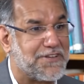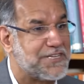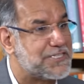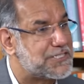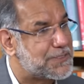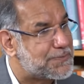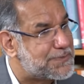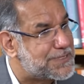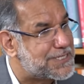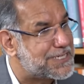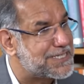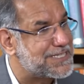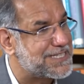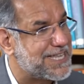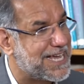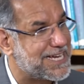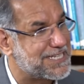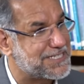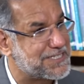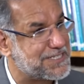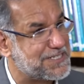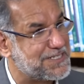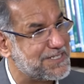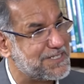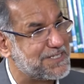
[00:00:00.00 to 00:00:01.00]
Egyptian
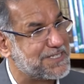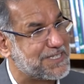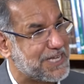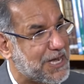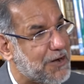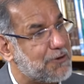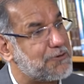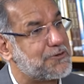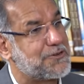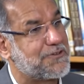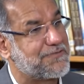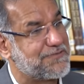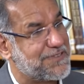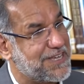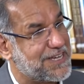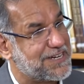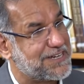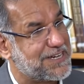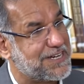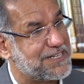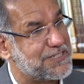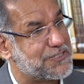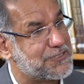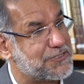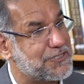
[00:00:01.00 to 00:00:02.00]
nationals out of their
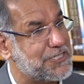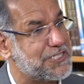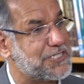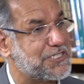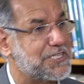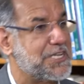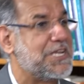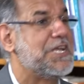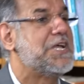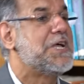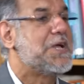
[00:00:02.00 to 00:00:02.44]
countries